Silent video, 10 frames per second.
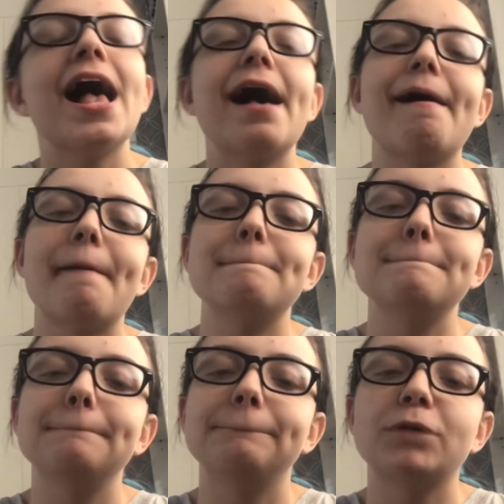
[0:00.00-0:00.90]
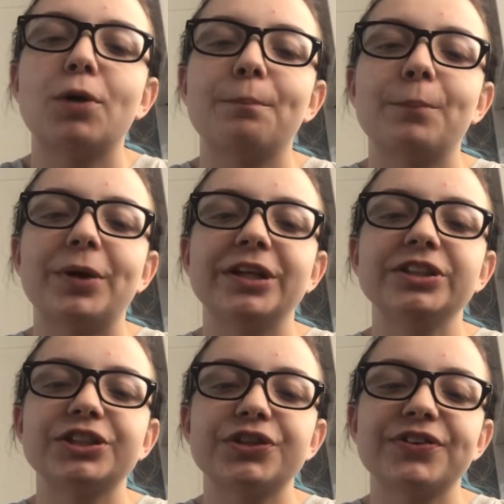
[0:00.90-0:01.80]
on my
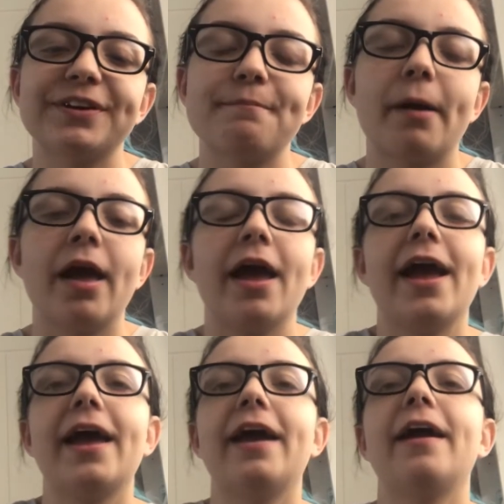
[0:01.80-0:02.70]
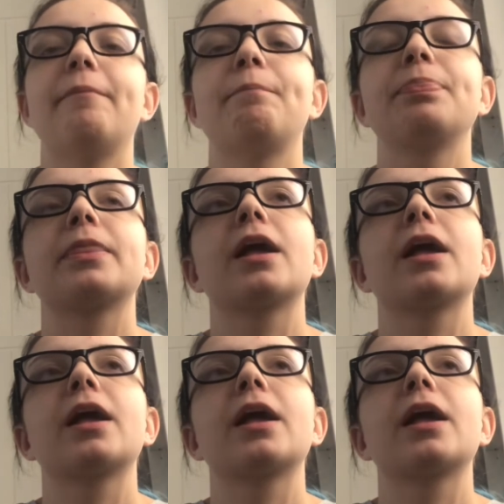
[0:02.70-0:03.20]
Instagram, and